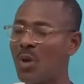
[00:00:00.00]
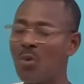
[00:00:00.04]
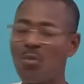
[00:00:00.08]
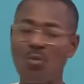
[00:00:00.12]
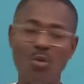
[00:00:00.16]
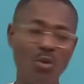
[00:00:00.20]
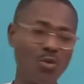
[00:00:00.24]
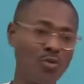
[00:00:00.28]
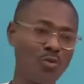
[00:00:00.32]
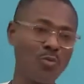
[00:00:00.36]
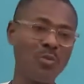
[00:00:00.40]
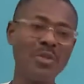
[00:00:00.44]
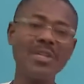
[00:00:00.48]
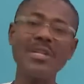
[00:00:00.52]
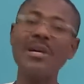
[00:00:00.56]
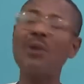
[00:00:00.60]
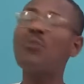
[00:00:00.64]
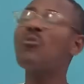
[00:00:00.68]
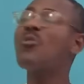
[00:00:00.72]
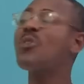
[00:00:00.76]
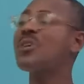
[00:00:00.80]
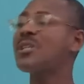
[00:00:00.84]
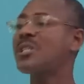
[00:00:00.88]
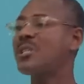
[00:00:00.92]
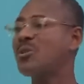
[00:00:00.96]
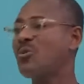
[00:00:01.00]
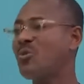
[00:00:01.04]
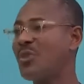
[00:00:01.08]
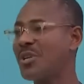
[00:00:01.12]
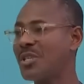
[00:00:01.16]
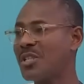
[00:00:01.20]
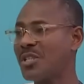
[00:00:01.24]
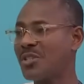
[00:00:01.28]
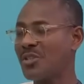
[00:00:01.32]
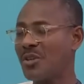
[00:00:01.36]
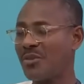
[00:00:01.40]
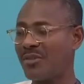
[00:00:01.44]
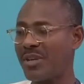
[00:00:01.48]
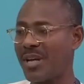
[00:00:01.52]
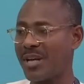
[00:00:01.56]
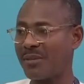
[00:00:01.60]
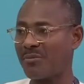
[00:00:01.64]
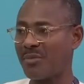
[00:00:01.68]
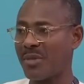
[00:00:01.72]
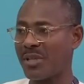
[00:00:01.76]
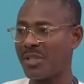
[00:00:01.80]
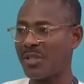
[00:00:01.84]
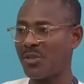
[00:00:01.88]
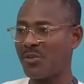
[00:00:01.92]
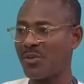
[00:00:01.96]
what would be the consequences of
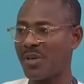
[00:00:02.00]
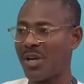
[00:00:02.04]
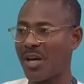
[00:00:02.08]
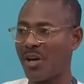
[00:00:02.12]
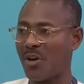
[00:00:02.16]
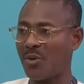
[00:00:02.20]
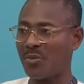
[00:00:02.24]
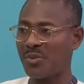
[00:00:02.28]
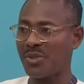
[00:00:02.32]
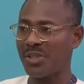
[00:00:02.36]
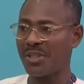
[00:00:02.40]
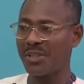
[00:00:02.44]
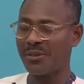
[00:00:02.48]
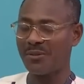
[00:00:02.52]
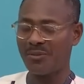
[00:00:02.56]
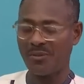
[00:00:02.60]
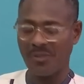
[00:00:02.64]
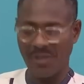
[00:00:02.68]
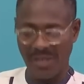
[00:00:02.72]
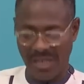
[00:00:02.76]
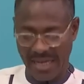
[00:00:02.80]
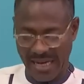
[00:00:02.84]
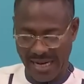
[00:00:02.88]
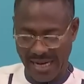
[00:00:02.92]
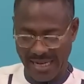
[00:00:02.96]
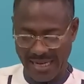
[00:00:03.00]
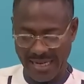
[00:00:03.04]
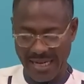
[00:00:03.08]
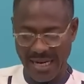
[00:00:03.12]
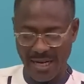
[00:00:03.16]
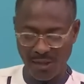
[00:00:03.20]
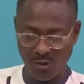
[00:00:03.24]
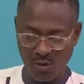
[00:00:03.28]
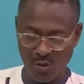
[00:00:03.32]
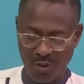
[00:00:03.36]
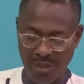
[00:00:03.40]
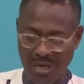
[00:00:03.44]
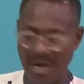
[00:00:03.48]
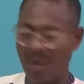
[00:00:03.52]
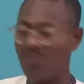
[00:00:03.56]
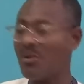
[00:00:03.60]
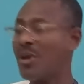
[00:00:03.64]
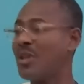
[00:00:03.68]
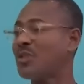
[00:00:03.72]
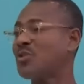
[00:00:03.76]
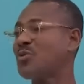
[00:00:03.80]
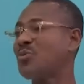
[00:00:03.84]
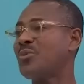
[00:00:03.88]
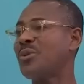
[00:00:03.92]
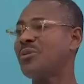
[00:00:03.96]
that particular option? And then you come
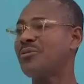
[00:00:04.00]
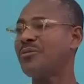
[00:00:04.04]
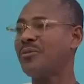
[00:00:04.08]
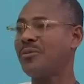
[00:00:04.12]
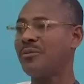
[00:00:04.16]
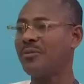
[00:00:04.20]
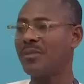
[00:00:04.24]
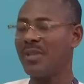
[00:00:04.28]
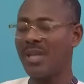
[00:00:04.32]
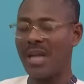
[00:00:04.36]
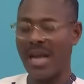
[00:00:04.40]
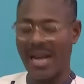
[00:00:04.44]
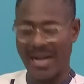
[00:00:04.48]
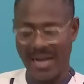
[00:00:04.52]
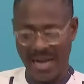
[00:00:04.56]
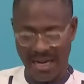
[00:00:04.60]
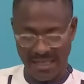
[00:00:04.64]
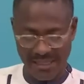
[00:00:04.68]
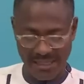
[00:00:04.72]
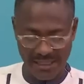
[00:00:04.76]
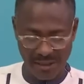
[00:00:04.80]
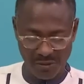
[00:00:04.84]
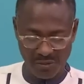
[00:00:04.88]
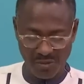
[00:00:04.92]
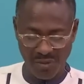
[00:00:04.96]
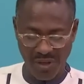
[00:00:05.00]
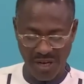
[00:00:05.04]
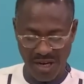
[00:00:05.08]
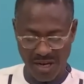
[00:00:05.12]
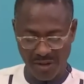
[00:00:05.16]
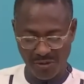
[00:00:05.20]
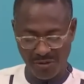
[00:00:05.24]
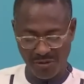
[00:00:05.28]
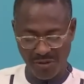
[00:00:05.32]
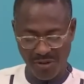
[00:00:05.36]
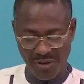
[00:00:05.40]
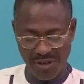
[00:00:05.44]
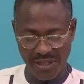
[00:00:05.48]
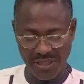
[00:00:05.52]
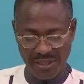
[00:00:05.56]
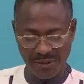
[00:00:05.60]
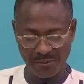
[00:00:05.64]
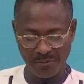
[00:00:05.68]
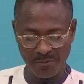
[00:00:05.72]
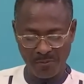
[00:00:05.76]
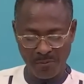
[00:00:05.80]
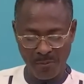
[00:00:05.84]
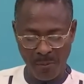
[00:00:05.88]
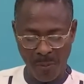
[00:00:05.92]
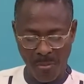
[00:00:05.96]
out with an action plan for it.
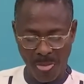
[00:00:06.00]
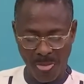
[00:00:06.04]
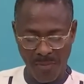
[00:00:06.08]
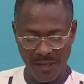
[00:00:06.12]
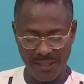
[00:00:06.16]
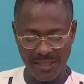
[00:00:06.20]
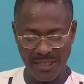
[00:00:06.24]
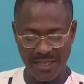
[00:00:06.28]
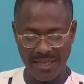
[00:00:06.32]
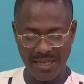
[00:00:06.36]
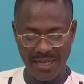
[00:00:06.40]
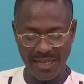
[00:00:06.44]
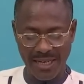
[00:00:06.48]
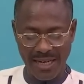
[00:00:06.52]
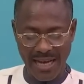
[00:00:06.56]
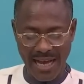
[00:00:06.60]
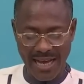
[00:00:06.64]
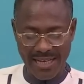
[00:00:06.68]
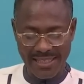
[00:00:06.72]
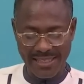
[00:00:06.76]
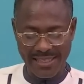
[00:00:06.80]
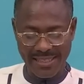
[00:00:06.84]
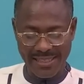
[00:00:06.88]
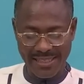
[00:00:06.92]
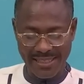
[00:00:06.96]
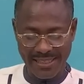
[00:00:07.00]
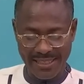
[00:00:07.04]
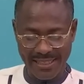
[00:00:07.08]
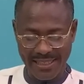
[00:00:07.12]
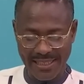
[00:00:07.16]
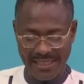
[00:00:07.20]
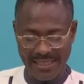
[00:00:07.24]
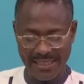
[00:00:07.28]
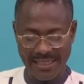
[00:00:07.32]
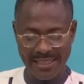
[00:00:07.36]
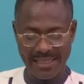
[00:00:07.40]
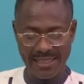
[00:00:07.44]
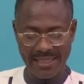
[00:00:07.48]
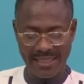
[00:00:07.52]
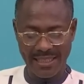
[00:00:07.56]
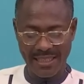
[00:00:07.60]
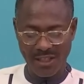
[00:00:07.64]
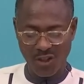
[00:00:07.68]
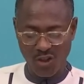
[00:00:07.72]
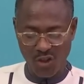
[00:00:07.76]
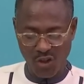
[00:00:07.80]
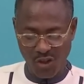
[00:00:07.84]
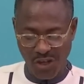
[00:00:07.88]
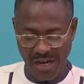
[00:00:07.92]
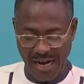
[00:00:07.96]
And then the last T is
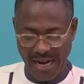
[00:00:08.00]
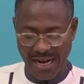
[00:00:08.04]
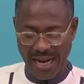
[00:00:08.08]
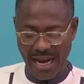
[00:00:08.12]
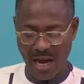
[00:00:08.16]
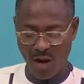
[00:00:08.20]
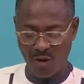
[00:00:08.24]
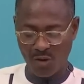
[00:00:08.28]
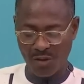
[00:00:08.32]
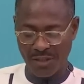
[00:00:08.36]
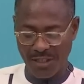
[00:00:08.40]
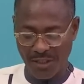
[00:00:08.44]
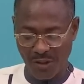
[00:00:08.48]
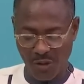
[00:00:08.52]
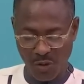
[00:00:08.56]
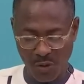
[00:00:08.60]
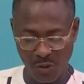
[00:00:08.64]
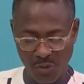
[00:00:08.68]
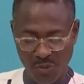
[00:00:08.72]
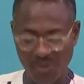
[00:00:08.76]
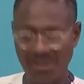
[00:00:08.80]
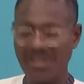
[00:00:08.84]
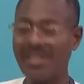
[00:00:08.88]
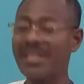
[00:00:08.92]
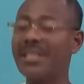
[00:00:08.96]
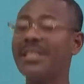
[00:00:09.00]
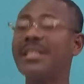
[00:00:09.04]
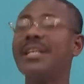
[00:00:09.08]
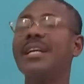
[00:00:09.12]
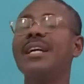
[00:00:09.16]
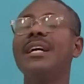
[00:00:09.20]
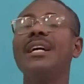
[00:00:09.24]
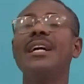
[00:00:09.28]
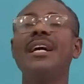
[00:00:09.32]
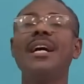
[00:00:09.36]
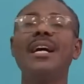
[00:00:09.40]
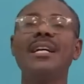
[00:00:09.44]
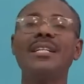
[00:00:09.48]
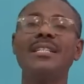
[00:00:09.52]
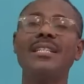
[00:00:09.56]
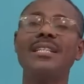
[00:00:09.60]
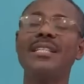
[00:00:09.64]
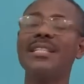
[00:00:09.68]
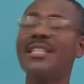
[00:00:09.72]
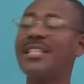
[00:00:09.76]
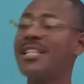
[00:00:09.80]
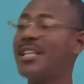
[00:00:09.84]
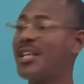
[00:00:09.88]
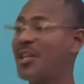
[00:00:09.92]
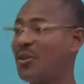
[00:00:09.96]
try out the solution and
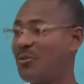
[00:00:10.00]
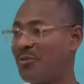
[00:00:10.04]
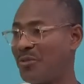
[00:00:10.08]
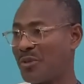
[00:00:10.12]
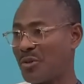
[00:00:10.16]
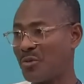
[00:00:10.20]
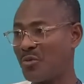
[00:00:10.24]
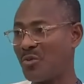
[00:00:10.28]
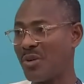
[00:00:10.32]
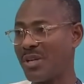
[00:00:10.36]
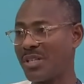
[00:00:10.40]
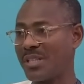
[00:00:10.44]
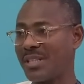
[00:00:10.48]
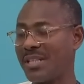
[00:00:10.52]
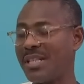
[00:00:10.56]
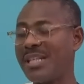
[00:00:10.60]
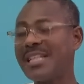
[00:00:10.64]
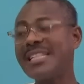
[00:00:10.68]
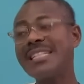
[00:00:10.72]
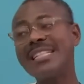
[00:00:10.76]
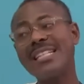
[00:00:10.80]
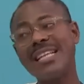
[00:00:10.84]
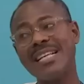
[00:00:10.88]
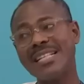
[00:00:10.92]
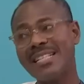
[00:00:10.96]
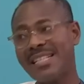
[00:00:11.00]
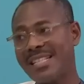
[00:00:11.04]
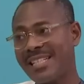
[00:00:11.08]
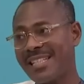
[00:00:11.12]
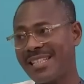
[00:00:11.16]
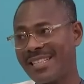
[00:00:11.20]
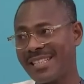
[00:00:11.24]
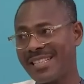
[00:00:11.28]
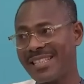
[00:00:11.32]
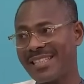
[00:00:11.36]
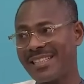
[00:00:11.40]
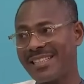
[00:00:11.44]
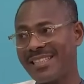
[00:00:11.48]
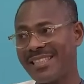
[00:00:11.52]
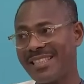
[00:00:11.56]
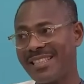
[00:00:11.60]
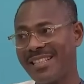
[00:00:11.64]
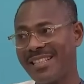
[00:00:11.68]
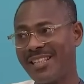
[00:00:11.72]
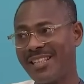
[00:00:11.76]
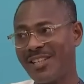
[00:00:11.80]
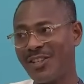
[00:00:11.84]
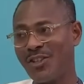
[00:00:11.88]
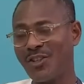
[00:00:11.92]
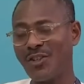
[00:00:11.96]
see if it works. Test it.
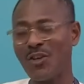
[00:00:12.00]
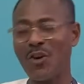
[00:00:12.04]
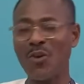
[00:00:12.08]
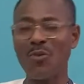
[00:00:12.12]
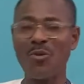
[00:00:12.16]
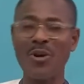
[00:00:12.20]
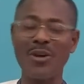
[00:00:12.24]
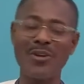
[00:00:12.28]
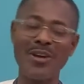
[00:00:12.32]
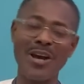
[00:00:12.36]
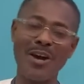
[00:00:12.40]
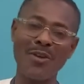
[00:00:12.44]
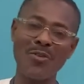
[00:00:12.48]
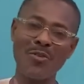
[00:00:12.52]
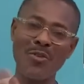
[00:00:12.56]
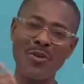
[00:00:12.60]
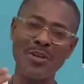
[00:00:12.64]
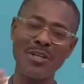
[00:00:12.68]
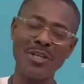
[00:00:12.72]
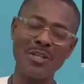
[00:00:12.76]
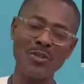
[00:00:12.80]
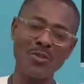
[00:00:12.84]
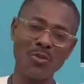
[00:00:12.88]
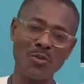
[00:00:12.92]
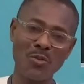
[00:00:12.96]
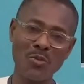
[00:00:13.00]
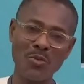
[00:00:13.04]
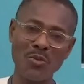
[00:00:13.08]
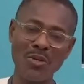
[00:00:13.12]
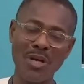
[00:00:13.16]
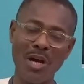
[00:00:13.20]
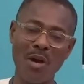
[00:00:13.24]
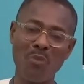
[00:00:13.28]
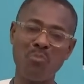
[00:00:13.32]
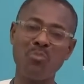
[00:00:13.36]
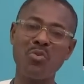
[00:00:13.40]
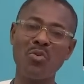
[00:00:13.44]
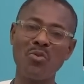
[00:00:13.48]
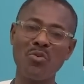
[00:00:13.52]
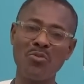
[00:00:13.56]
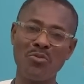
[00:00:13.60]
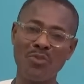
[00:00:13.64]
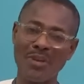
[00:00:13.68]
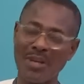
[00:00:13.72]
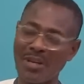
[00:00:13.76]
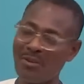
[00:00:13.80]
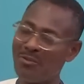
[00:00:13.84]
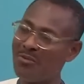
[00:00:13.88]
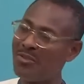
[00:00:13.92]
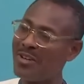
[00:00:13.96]
You know, when you are going into a pool
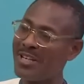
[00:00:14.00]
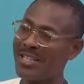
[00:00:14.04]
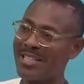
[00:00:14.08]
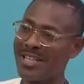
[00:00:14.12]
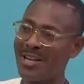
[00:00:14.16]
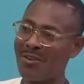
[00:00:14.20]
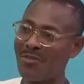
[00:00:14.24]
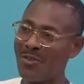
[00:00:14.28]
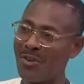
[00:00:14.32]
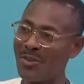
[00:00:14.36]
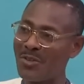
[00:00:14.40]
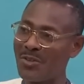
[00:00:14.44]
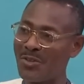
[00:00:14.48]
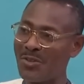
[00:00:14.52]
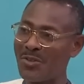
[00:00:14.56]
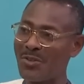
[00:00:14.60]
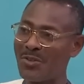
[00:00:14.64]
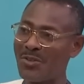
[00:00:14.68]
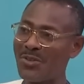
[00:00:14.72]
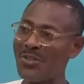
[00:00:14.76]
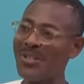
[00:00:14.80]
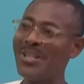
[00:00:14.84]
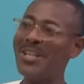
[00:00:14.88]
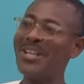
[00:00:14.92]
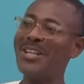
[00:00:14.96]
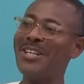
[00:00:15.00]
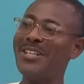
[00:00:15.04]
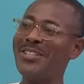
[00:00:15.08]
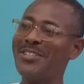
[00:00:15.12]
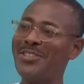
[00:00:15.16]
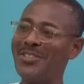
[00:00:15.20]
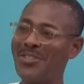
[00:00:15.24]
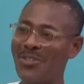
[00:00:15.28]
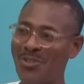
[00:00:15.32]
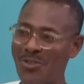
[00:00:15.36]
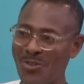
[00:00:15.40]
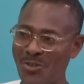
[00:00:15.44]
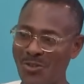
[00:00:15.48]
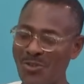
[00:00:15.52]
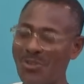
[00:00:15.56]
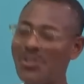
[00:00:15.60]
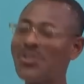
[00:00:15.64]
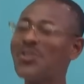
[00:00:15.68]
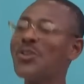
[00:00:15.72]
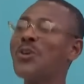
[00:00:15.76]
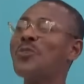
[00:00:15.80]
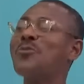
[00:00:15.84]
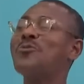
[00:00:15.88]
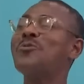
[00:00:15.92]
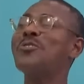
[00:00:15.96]
for the first time, what do? You
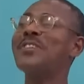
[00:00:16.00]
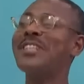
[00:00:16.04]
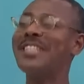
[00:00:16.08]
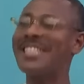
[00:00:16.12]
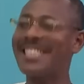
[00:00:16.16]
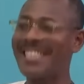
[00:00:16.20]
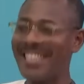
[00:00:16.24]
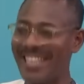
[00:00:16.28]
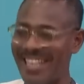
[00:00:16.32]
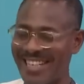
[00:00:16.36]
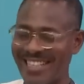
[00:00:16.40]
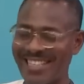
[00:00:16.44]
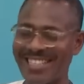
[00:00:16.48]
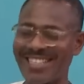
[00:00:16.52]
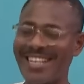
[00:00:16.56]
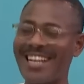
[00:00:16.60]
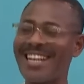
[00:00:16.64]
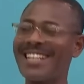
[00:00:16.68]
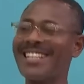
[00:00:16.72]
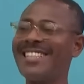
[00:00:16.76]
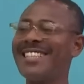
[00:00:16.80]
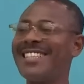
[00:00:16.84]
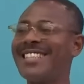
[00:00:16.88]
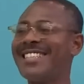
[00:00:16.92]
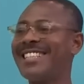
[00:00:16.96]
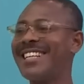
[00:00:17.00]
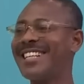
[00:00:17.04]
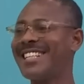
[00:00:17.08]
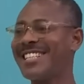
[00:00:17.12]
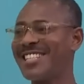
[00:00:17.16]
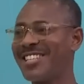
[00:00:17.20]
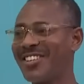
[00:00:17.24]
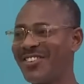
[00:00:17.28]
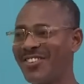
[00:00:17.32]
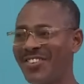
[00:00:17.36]
use your feet, exactly. Test the